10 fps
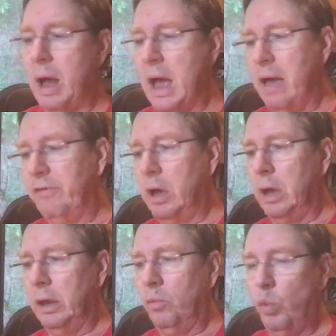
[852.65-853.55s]
I have,
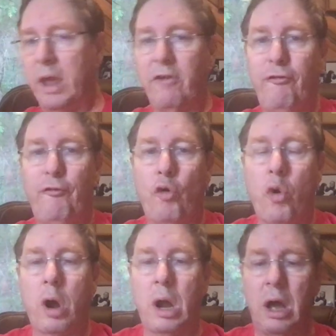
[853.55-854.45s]
in week
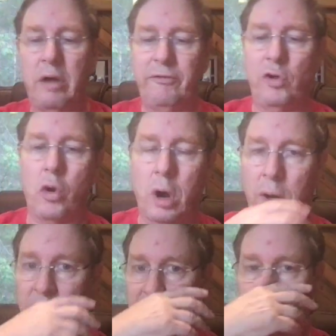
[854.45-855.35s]
4 of
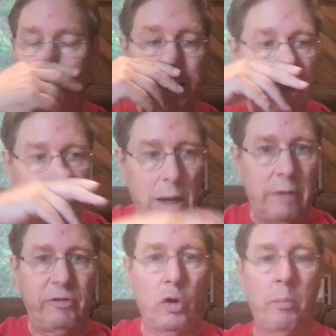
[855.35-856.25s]
your
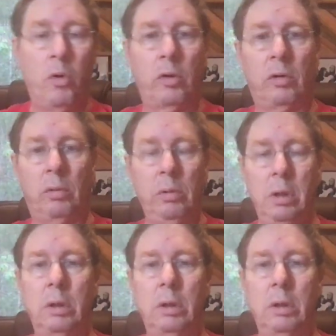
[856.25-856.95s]
Moodle